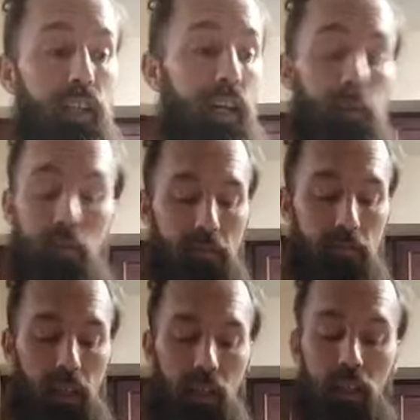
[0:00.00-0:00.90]
I would
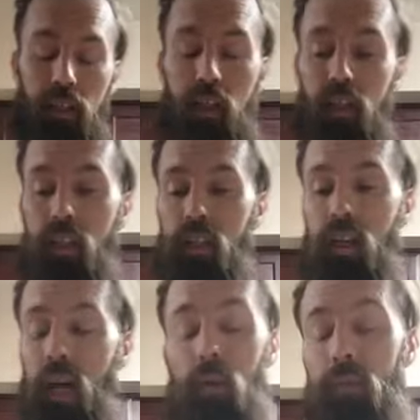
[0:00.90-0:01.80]
fucking
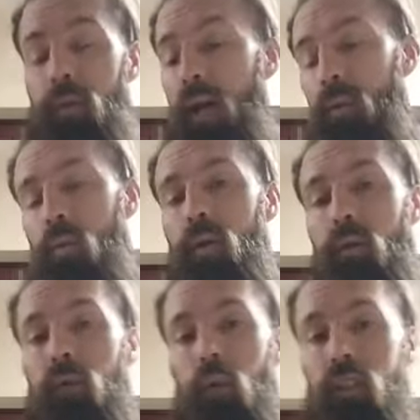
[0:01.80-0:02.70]
I wouldn't I wouldn't be able to
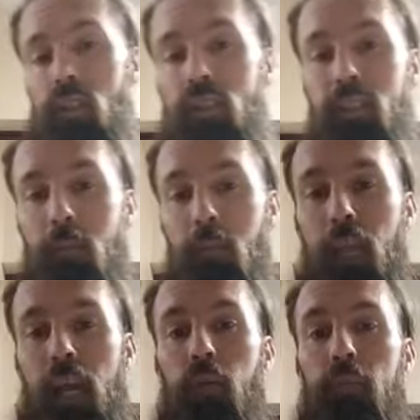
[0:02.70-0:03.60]
focus.
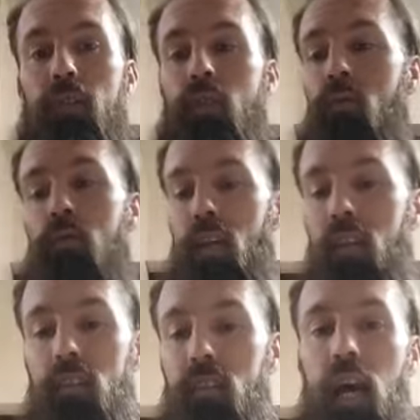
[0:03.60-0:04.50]
Like I would be too
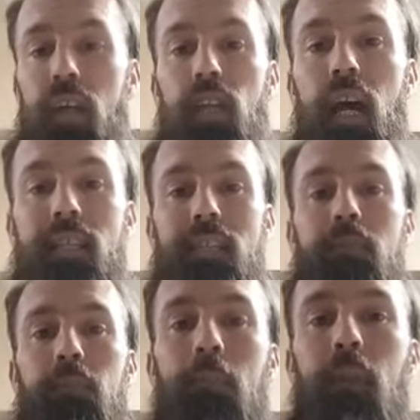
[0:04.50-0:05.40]
fucking. I I need
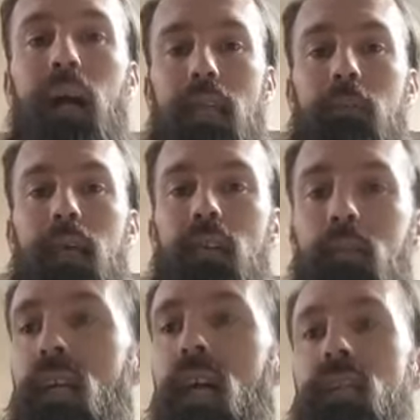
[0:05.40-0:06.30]
my body, man. You know what I'm
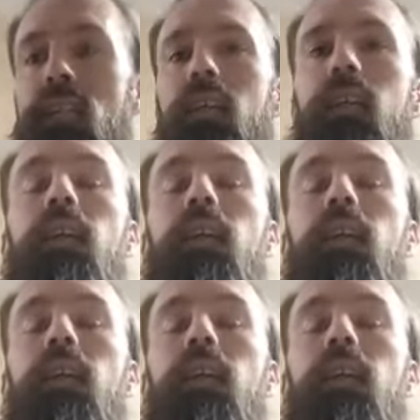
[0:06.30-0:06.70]
saying? I need a.